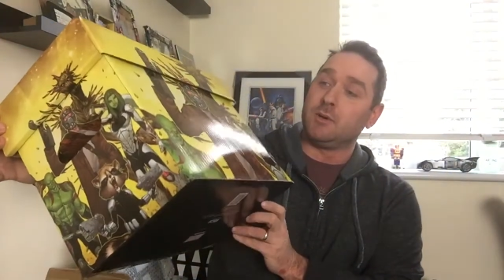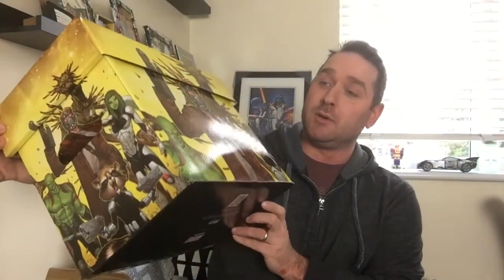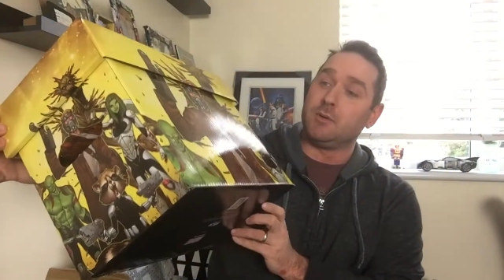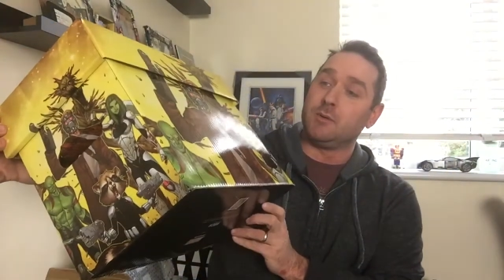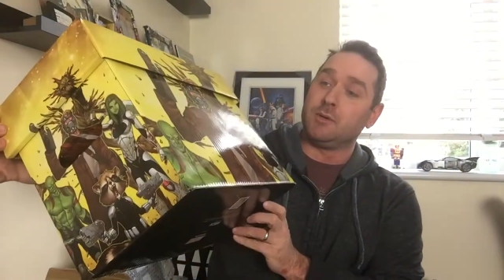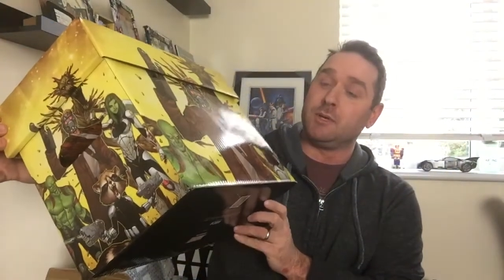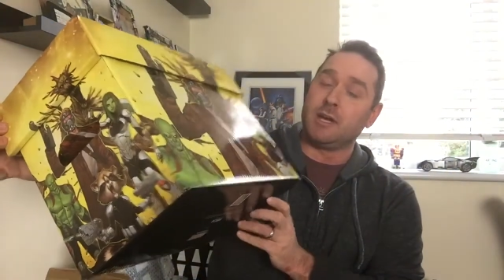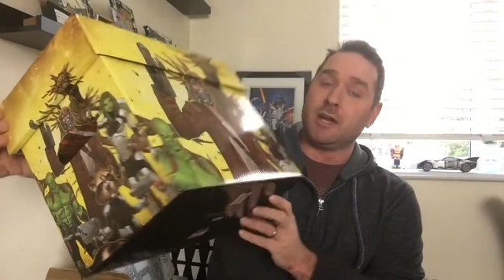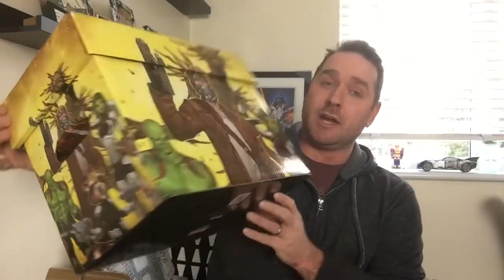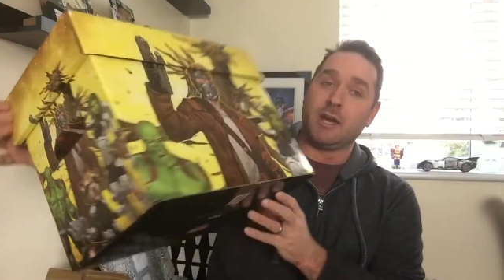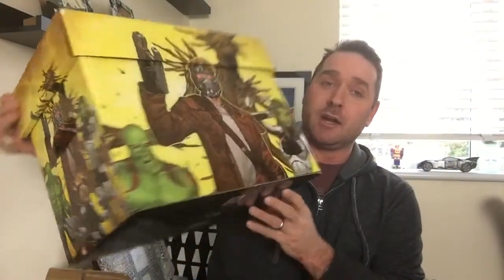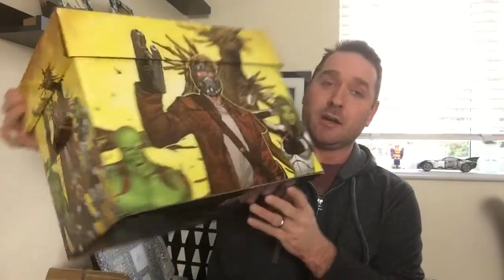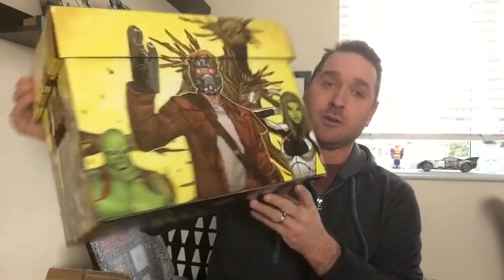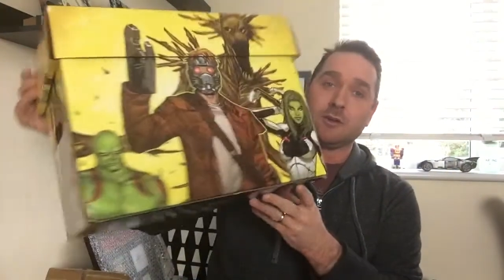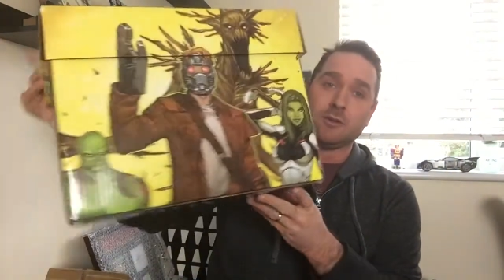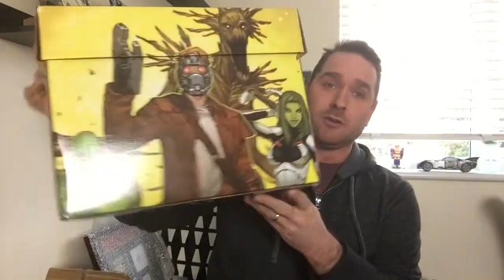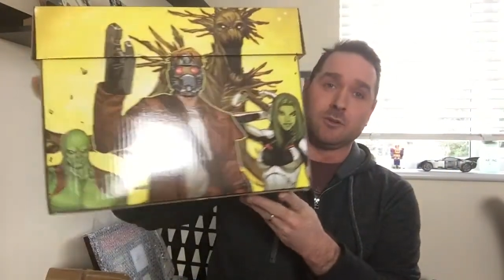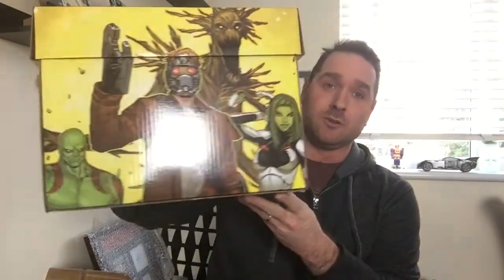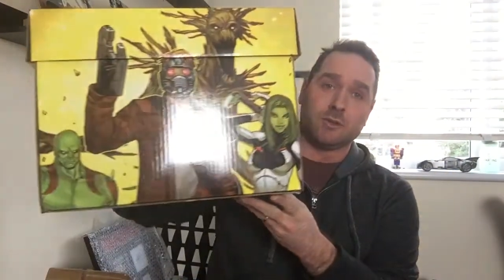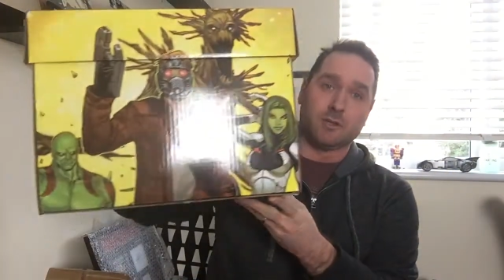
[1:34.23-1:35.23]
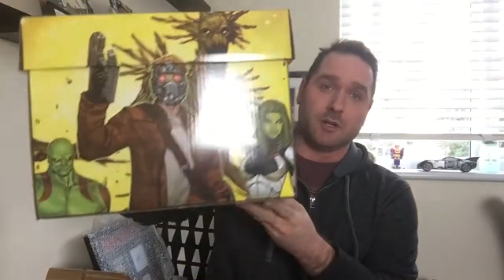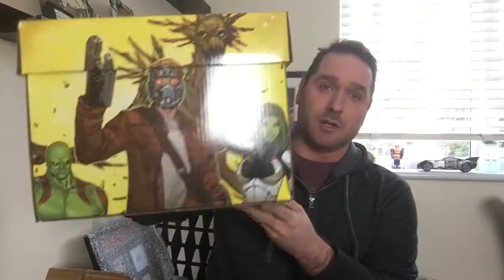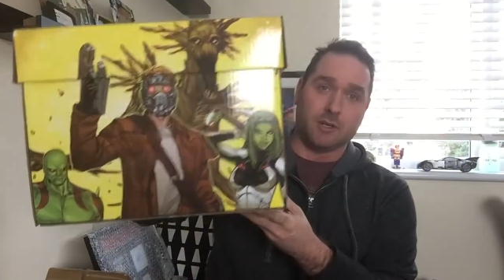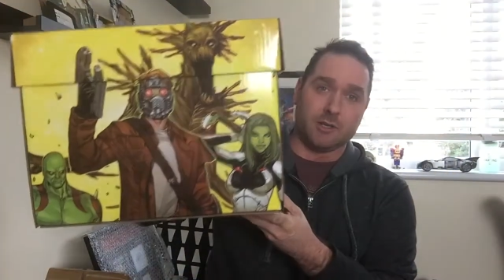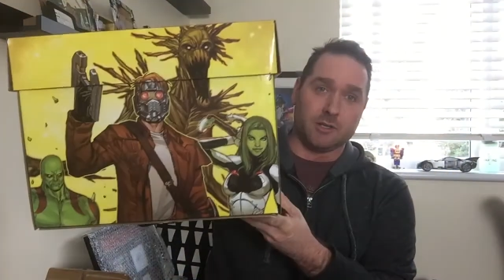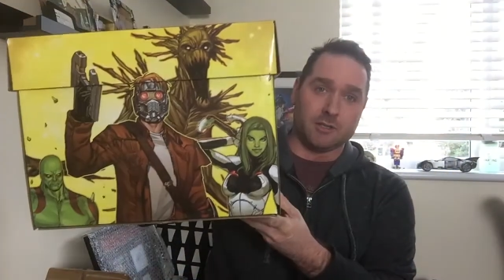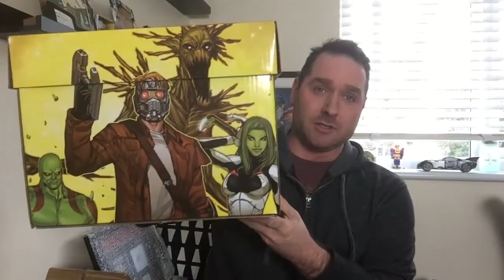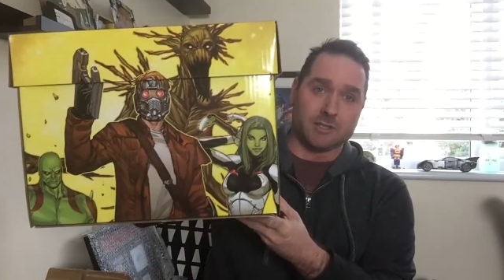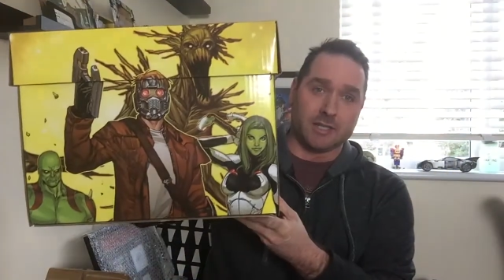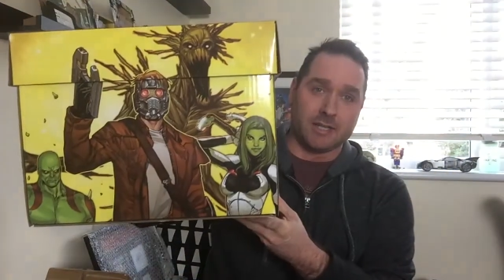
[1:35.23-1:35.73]
yeah, I've got new
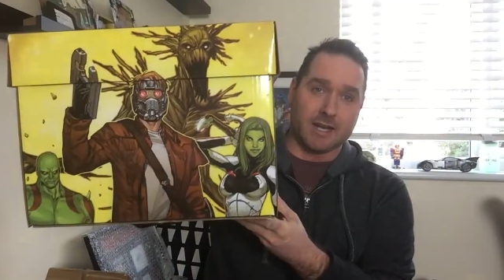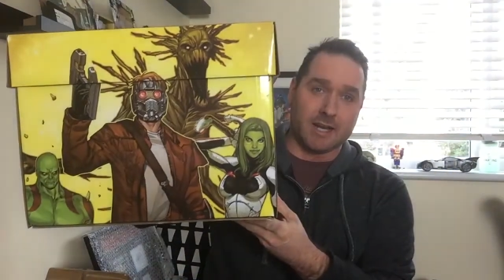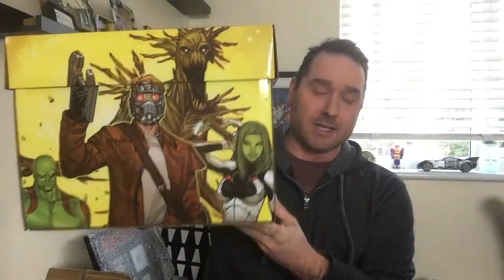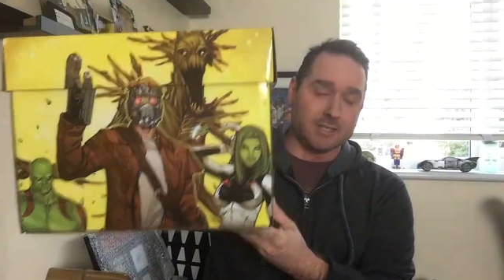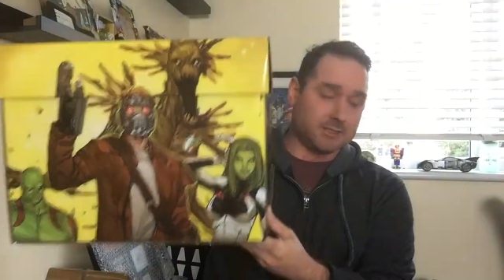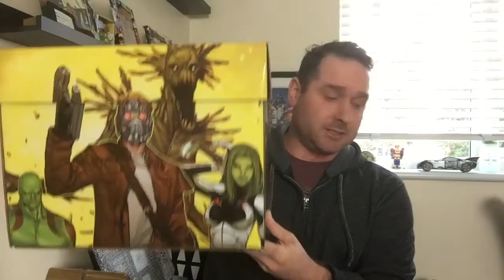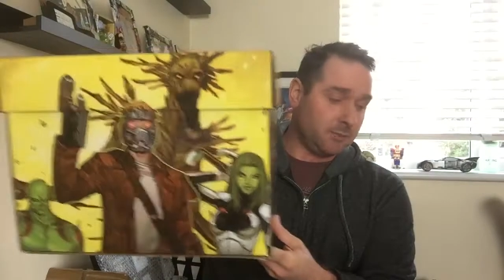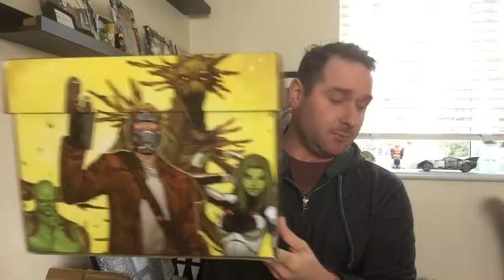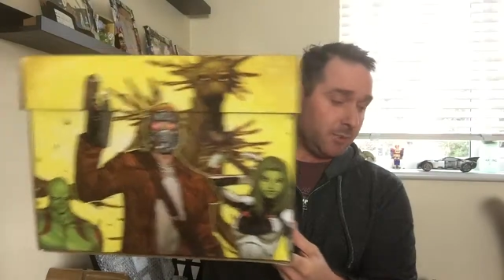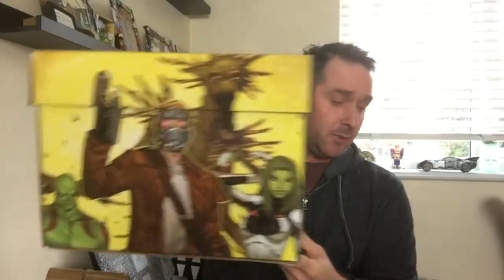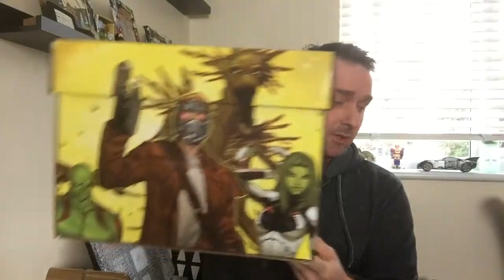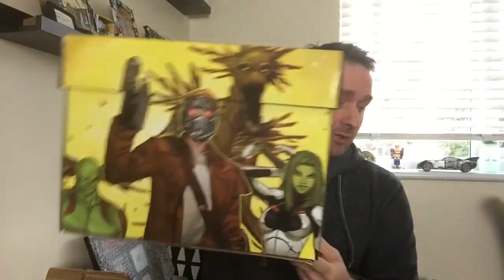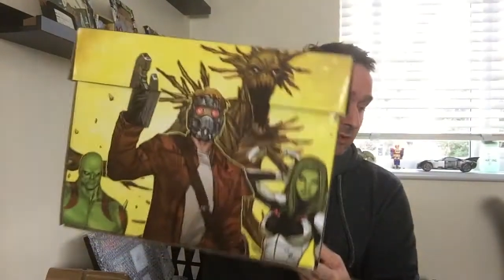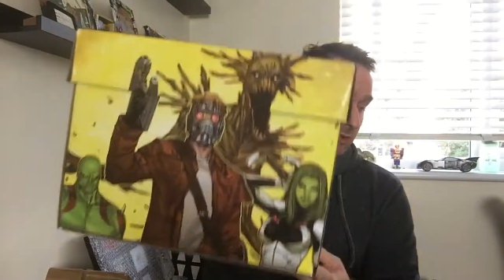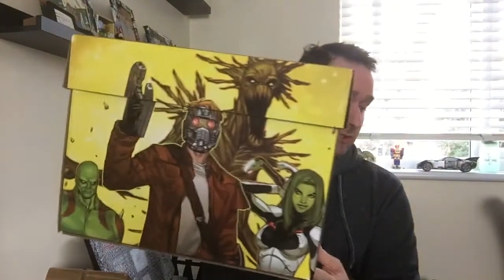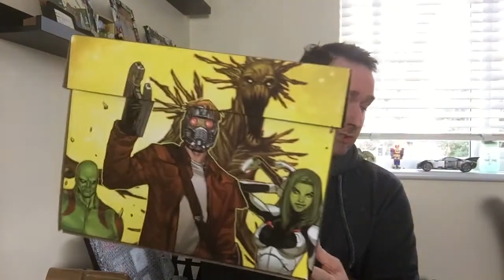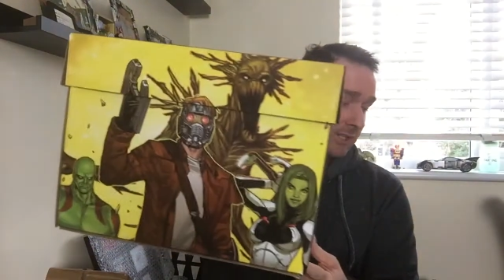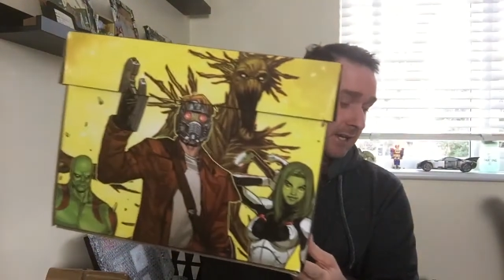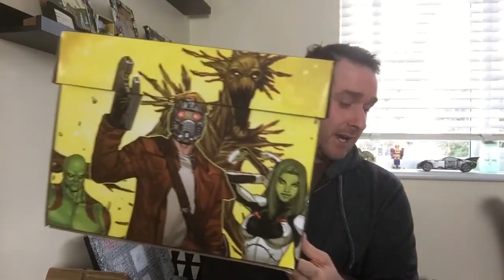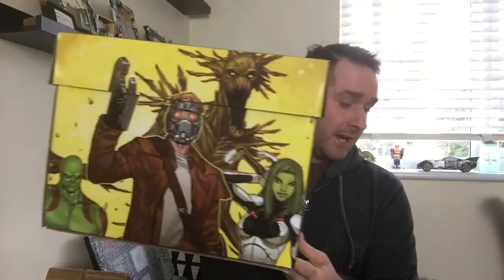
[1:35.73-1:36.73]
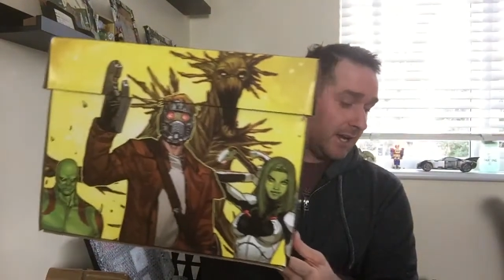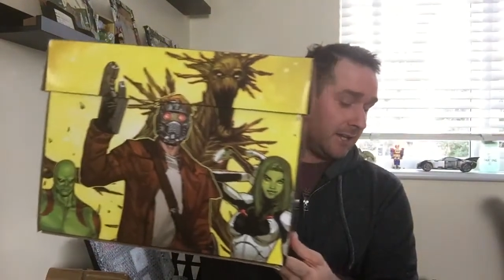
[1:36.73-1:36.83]
Guardians of the Galaxy box